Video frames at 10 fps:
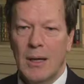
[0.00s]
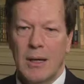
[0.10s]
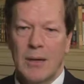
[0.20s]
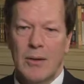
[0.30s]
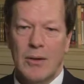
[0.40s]

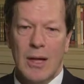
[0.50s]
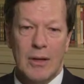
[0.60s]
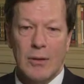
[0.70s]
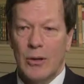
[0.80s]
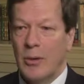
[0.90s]
There's a
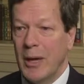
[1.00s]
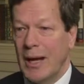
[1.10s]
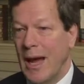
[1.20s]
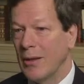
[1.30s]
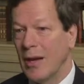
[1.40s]
lot to learn about
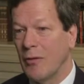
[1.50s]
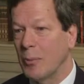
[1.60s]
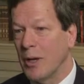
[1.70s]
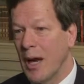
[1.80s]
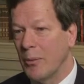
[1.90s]
how the
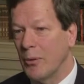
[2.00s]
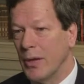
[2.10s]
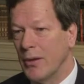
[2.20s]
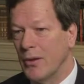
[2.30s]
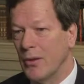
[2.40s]
government
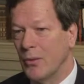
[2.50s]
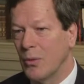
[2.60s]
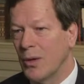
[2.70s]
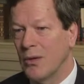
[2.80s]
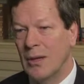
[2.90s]
operates. This
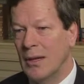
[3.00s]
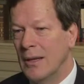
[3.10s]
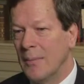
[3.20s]
was,